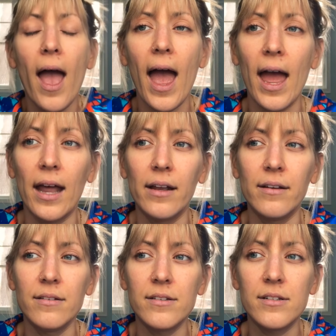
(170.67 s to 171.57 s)

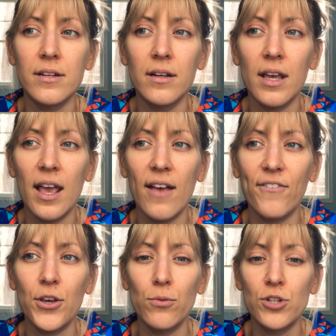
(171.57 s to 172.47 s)
And
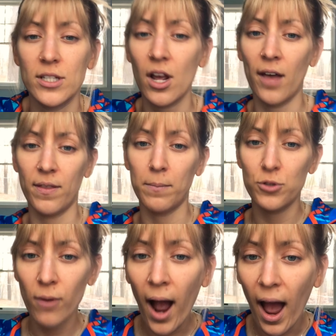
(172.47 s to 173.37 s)
if you just cut them
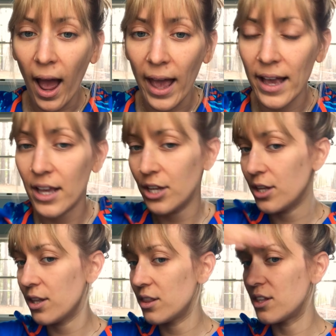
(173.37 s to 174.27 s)
dry,
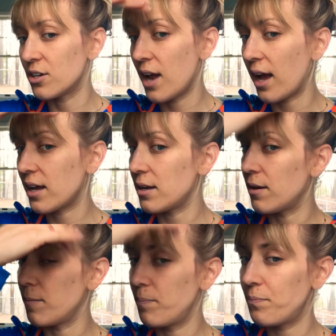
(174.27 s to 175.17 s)
they're not
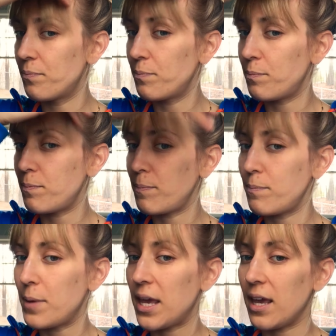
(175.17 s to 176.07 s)
gonna
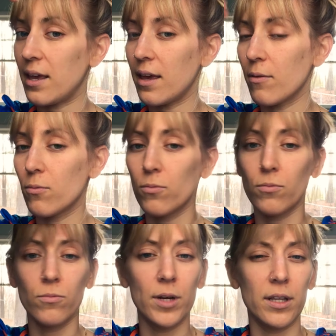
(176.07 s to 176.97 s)
be
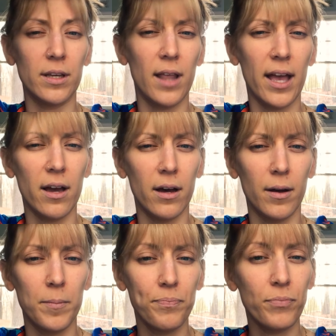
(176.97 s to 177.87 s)
really like
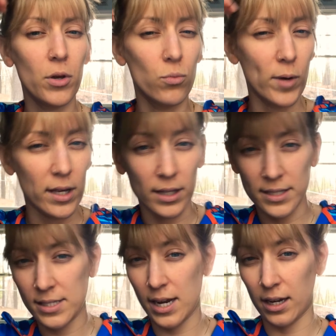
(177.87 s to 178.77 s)
a
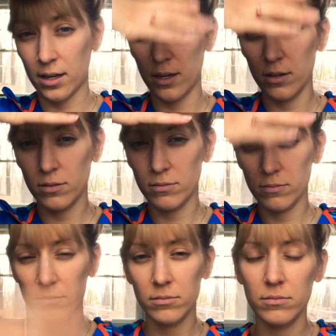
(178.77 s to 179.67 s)
realistic
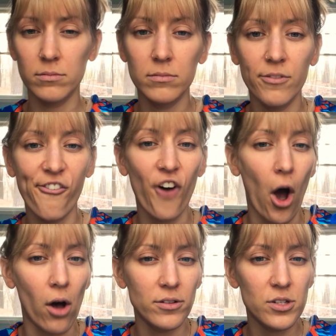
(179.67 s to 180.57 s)

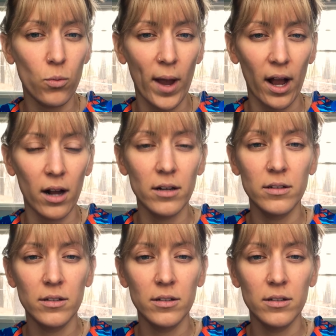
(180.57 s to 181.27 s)
fall to where